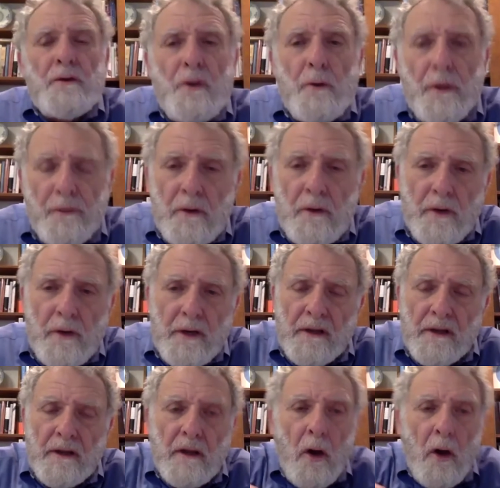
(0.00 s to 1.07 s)
two or three
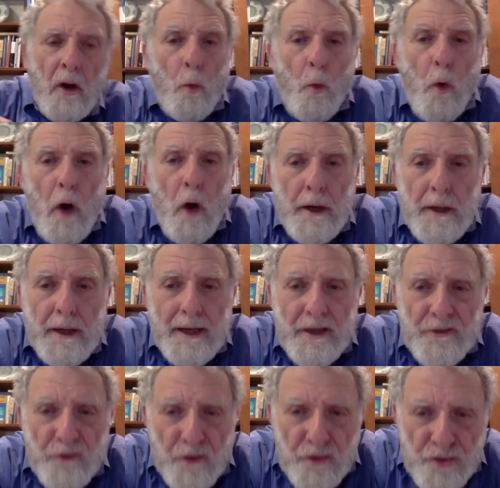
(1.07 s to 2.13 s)
reasons. One
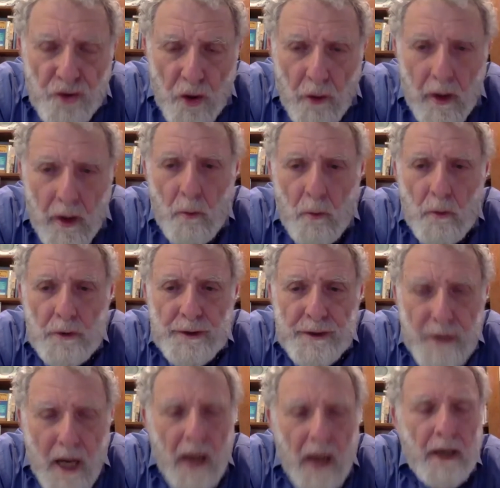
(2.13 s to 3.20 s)
is the jury was
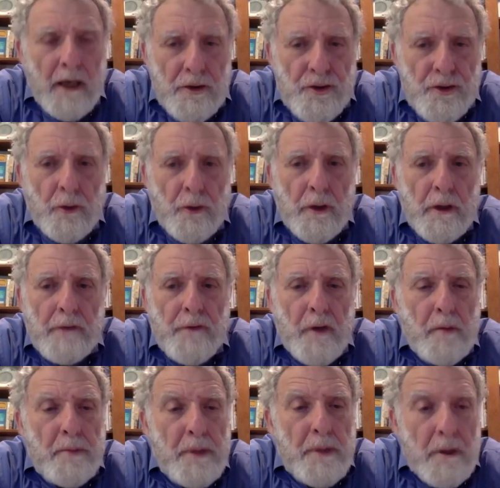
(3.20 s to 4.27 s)
not a jury of
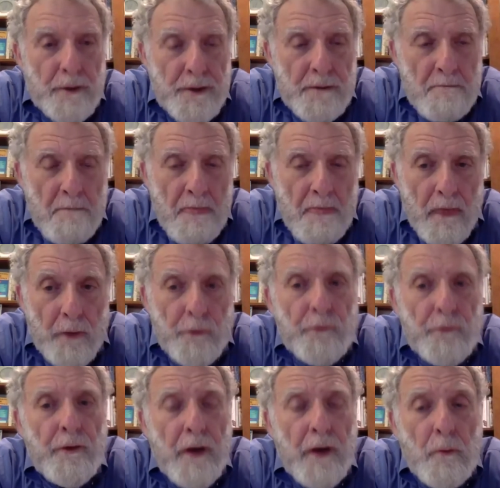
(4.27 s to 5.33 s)
their peers. This
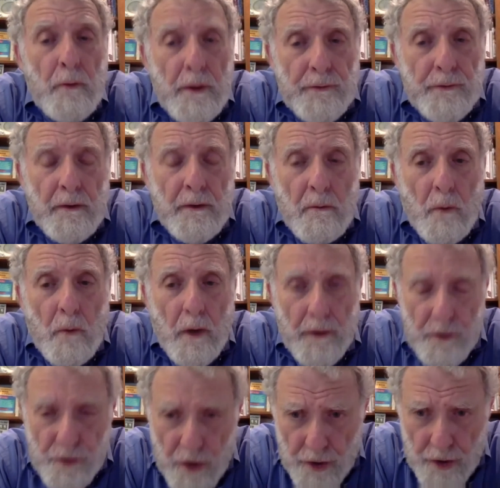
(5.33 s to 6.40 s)
is another reason why
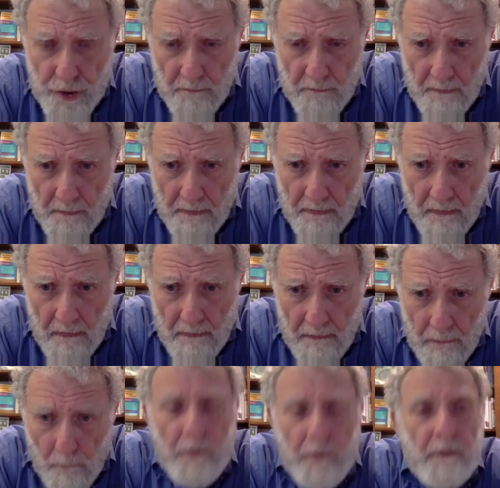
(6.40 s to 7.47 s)
the judge,
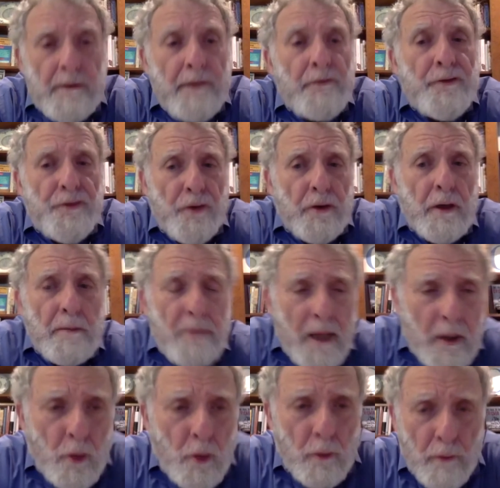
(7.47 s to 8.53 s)
why the Seventh Circuit
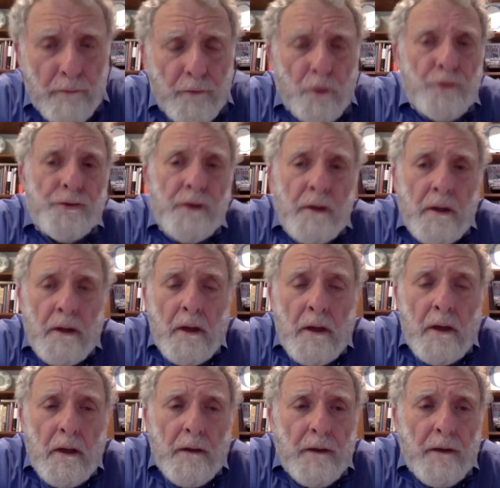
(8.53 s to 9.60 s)
Appellate Court reversed
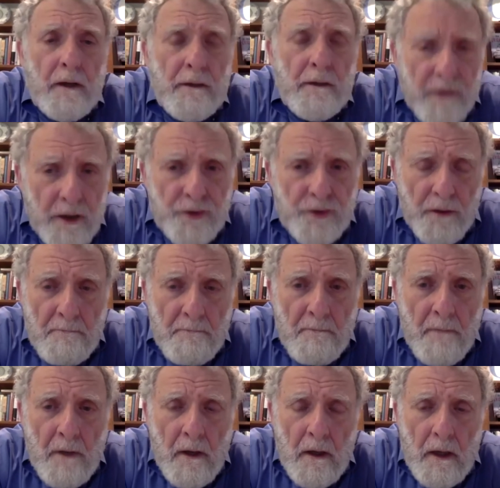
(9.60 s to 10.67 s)
the conviction.
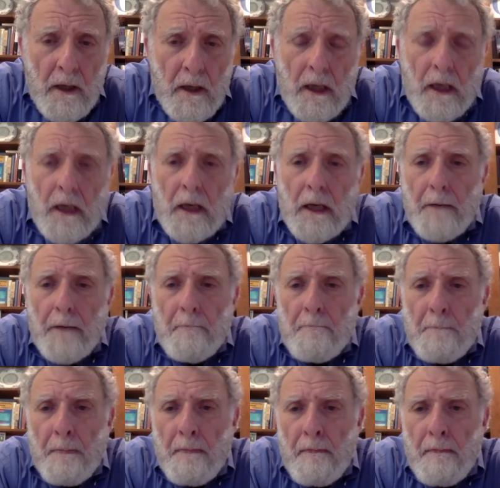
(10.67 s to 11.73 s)
Um,